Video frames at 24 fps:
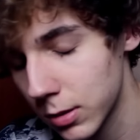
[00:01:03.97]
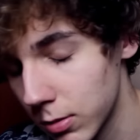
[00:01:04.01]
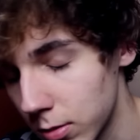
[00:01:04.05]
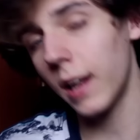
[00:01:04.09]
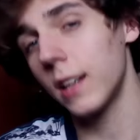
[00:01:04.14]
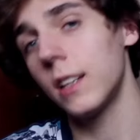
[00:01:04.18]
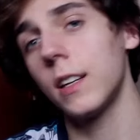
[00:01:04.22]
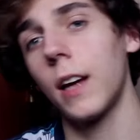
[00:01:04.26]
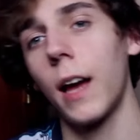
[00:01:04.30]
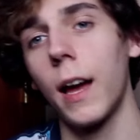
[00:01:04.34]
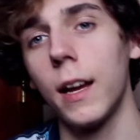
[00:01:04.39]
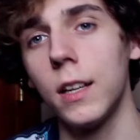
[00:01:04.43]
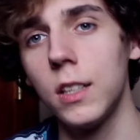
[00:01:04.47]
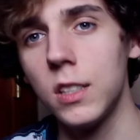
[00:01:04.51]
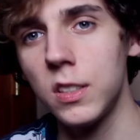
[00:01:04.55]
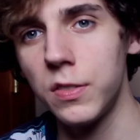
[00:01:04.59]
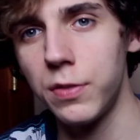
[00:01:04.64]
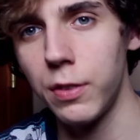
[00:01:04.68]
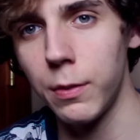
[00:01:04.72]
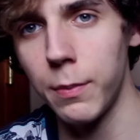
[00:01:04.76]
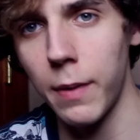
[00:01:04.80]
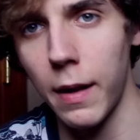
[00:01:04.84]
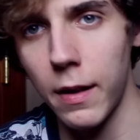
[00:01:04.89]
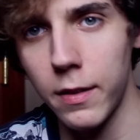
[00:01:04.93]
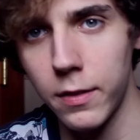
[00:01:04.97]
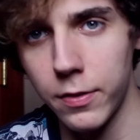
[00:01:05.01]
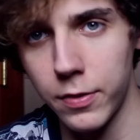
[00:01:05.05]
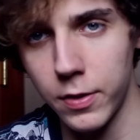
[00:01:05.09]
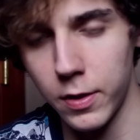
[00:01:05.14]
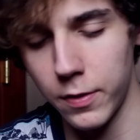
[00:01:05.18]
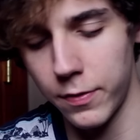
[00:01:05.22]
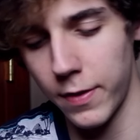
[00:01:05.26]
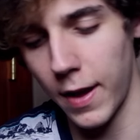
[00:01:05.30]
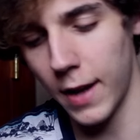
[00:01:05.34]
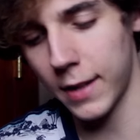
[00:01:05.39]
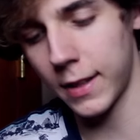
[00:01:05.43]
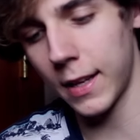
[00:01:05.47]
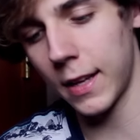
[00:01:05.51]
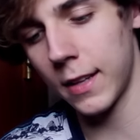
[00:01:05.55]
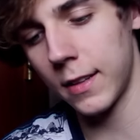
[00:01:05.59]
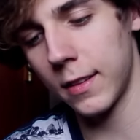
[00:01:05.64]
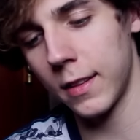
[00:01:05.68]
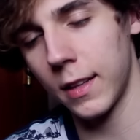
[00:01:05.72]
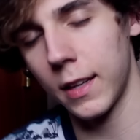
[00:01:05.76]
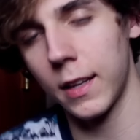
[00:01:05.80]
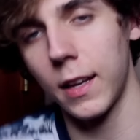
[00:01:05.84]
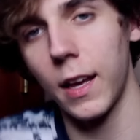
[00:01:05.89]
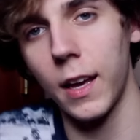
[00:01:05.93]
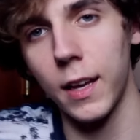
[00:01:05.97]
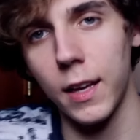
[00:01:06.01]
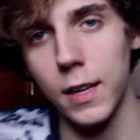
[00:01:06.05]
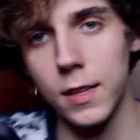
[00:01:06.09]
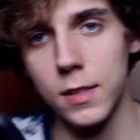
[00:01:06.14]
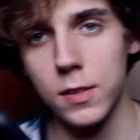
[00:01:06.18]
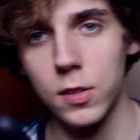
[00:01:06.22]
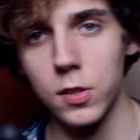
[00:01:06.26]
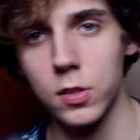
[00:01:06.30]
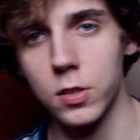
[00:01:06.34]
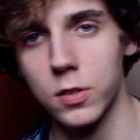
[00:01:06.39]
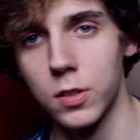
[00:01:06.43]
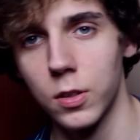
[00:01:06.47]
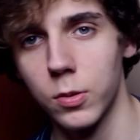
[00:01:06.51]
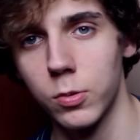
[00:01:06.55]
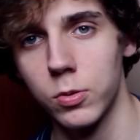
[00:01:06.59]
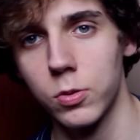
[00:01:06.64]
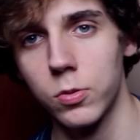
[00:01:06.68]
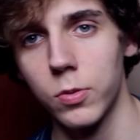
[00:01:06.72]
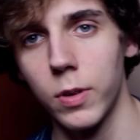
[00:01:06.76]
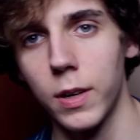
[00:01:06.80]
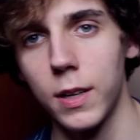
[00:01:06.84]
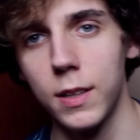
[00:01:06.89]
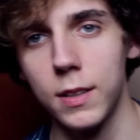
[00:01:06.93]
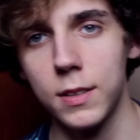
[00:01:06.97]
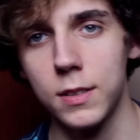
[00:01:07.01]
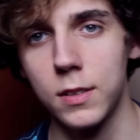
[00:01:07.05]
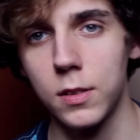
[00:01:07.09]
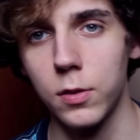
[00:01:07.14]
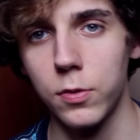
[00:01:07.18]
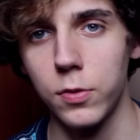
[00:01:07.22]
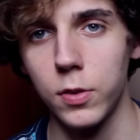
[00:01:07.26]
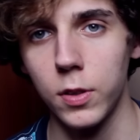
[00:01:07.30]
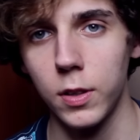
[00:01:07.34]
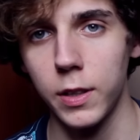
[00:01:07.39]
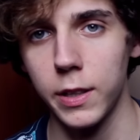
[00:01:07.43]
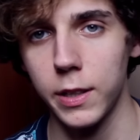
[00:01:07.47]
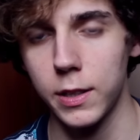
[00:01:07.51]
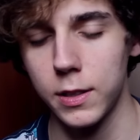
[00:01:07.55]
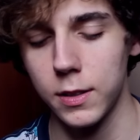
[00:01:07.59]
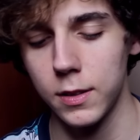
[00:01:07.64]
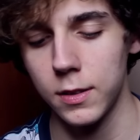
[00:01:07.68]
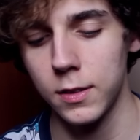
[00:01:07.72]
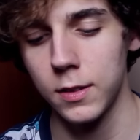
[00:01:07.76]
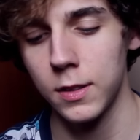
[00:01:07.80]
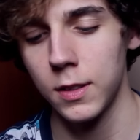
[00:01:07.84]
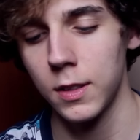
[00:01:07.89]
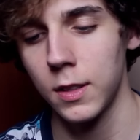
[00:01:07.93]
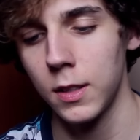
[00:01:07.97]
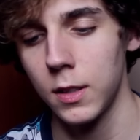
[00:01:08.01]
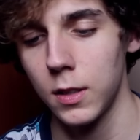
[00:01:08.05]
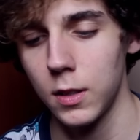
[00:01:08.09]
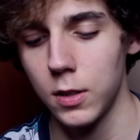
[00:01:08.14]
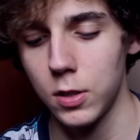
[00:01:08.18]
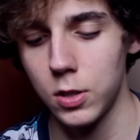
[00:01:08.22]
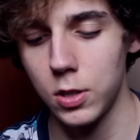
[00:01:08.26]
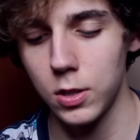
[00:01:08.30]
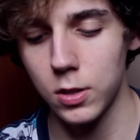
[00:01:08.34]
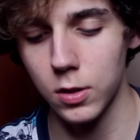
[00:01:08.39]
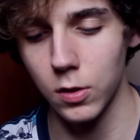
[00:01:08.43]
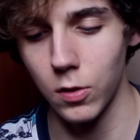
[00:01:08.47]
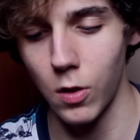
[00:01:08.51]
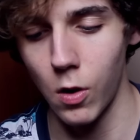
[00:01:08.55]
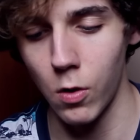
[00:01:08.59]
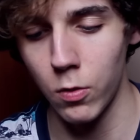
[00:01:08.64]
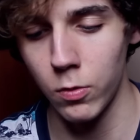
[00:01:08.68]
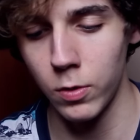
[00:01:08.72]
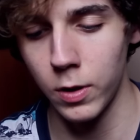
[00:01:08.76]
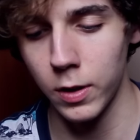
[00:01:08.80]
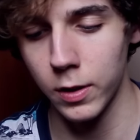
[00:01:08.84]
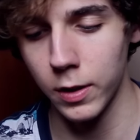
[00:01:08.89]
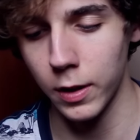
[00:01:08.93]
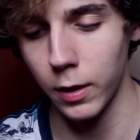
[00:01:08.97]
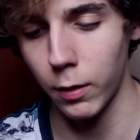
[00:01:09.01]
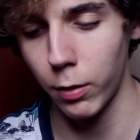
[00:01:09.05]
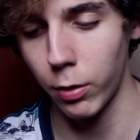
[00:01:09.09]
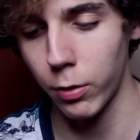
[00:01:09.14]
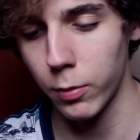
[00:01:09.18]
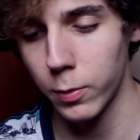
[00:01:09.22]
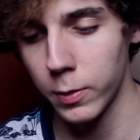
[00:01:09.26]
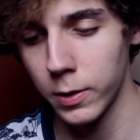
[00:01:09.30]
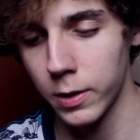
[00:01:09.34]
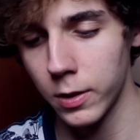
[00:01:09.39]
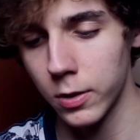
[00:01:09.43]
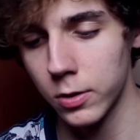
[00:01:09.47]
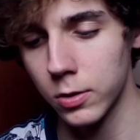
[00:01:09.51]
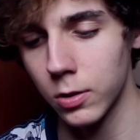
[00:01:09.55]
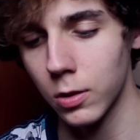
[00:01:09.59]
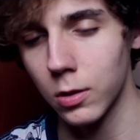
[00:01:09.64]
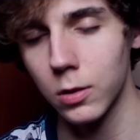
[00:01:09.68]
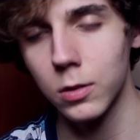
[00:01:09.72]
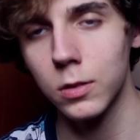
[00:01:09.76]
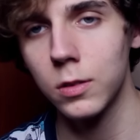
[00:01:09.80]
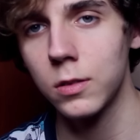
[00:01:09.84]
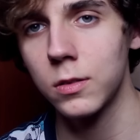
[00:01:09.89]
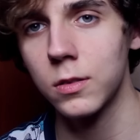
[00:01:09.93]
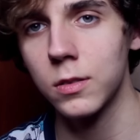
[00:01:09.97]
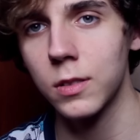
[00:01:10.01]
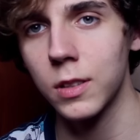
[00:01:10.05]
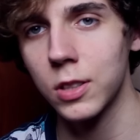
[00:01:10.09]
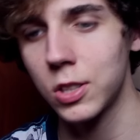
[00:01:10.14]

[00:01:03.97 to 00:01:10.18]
I, I just feel bad for the fact that, like, I guess this girl was raised to feel like she's alone at, like, three years old.